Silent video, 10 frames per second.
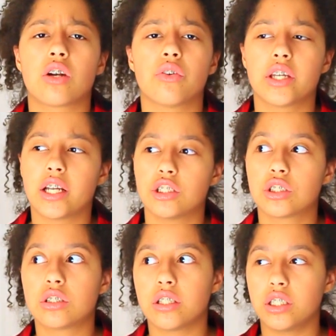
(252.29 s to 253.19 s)
I don't really care,
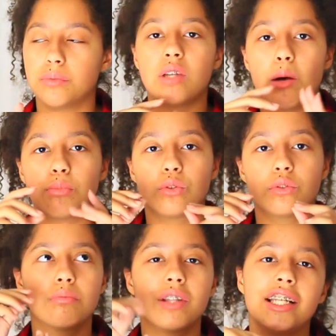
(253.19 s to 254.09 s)
just the
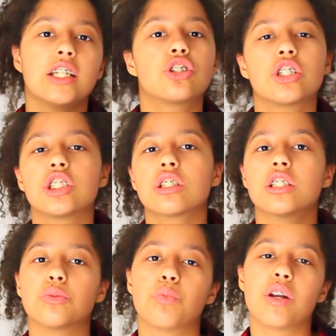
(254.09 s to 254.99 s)
Apple lightning charger
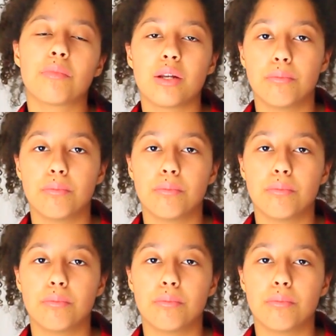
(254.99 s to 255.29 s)
because one of mine